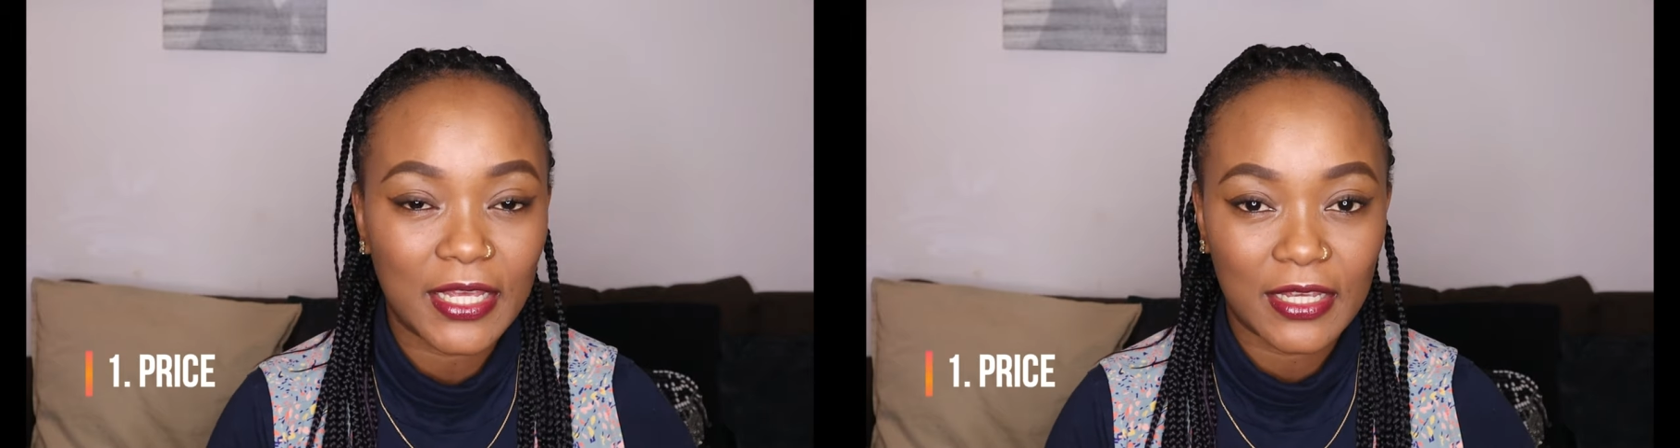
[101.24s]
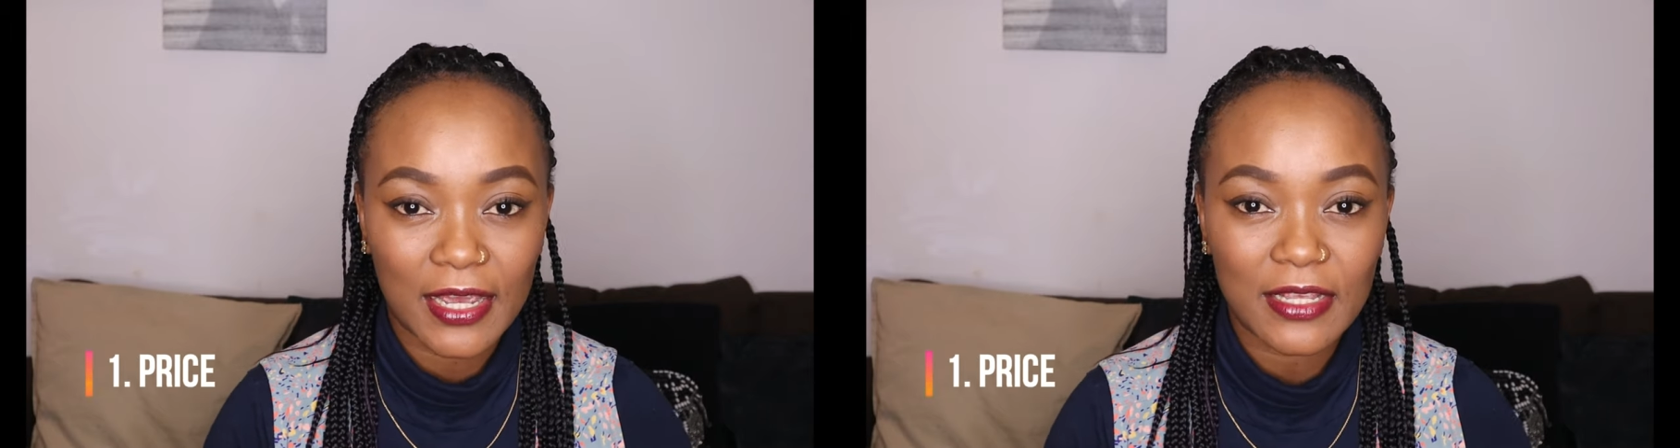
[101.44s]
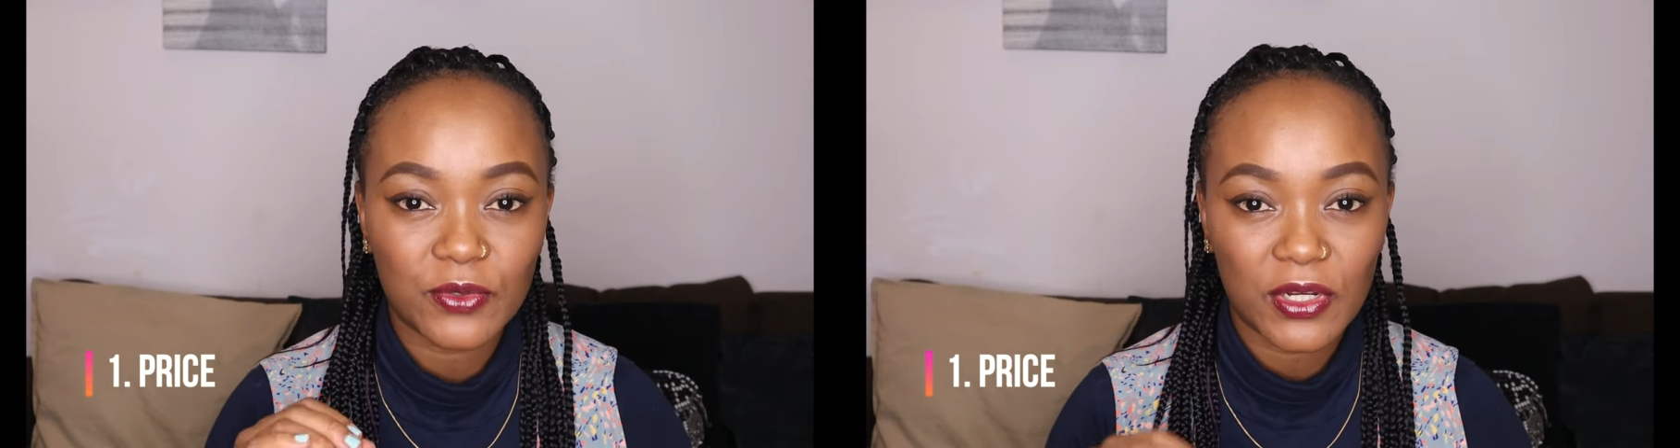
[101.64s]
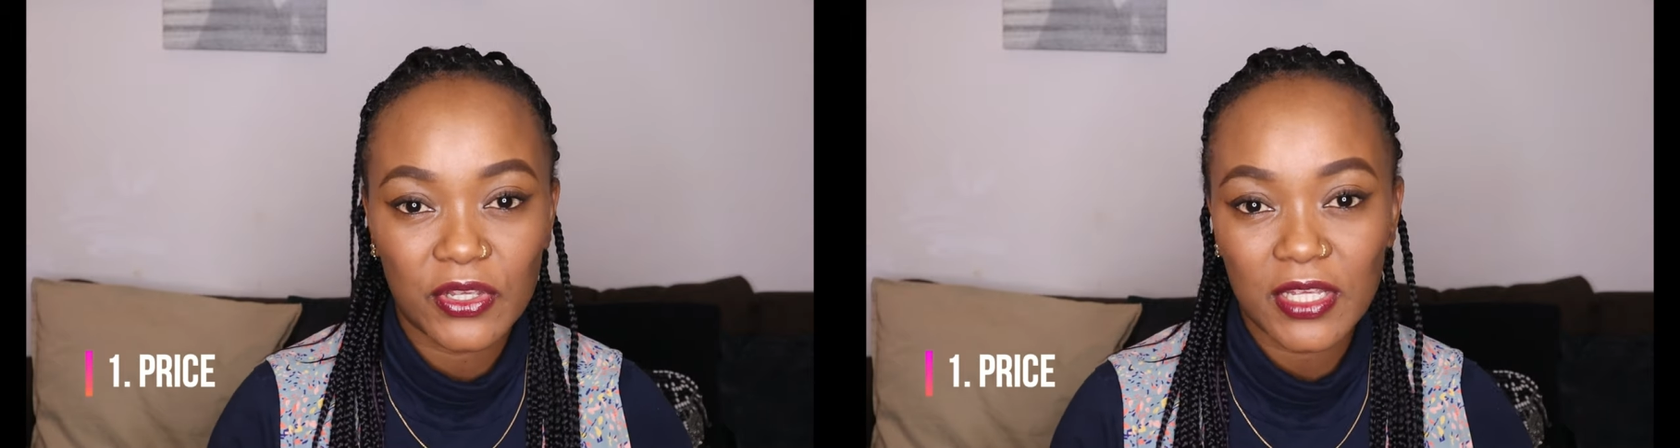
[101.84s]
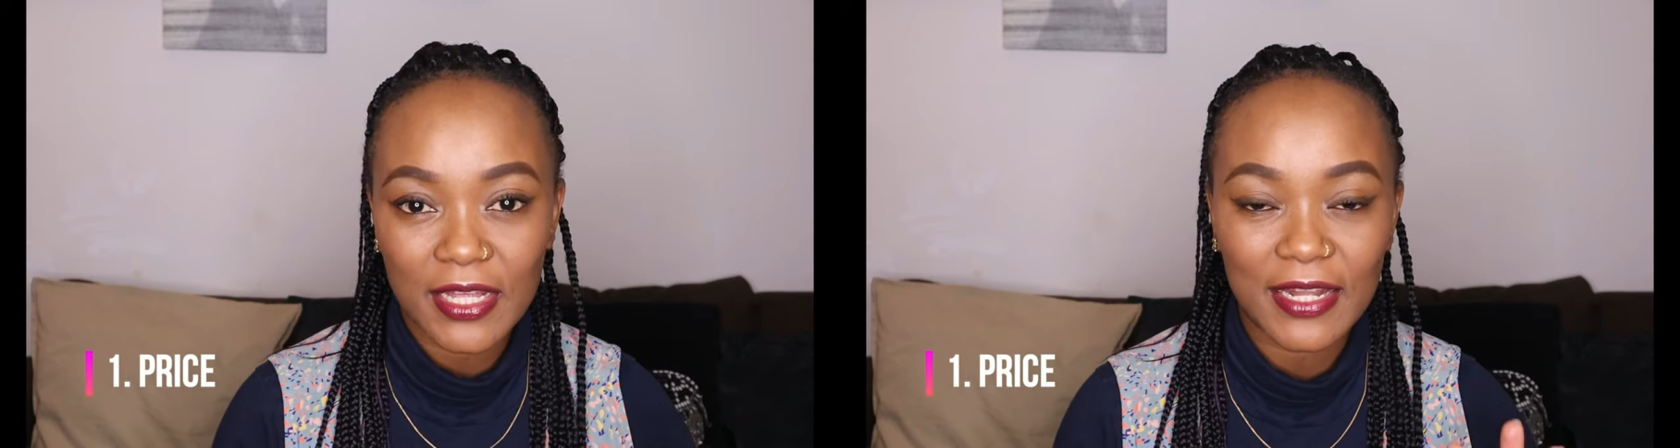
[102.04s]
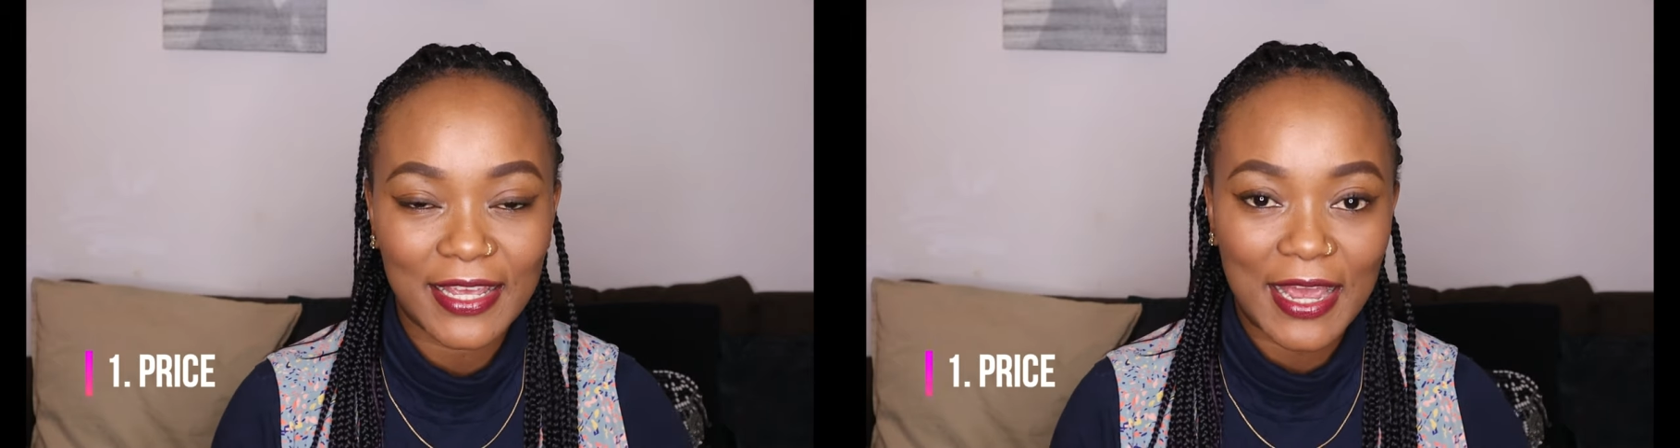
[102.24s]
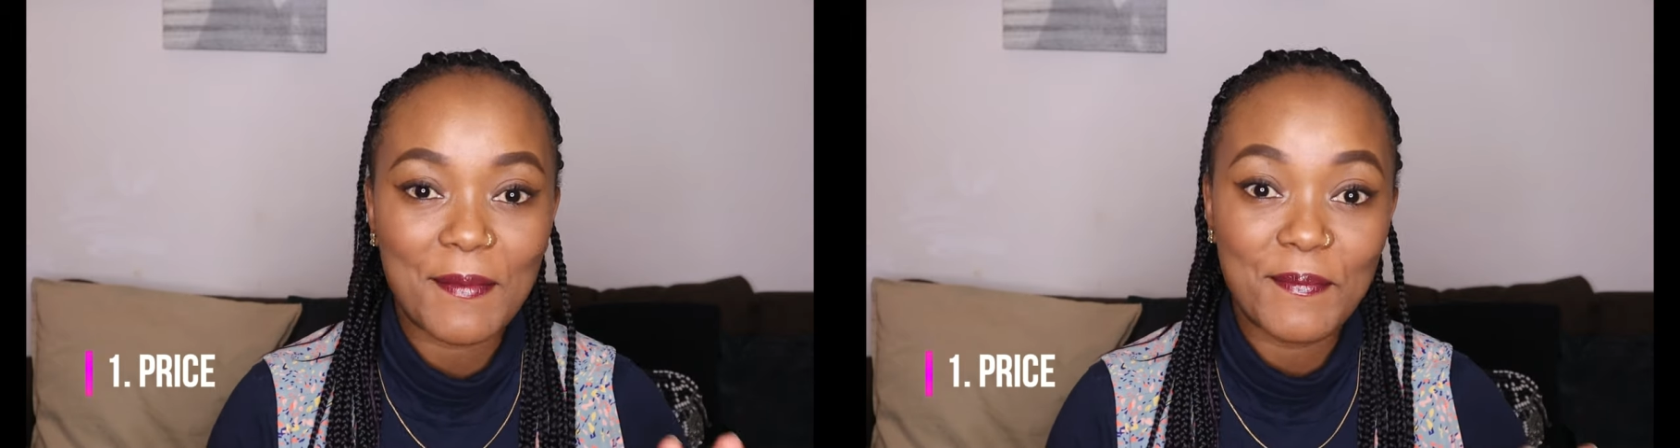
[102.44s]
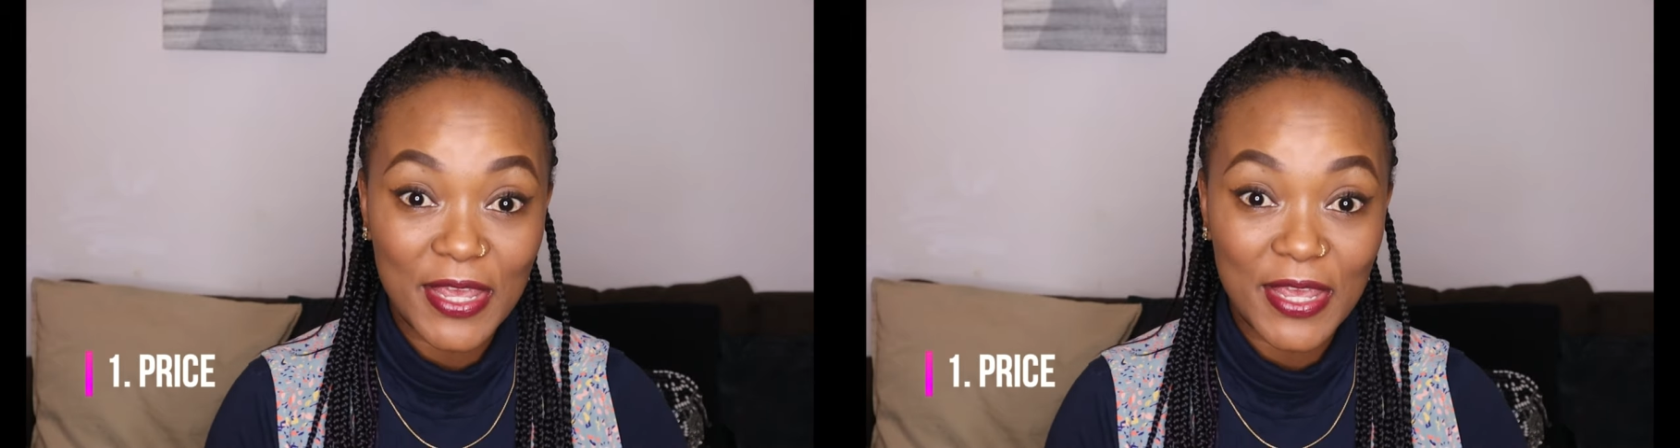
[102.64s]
Like guys, when you hear like a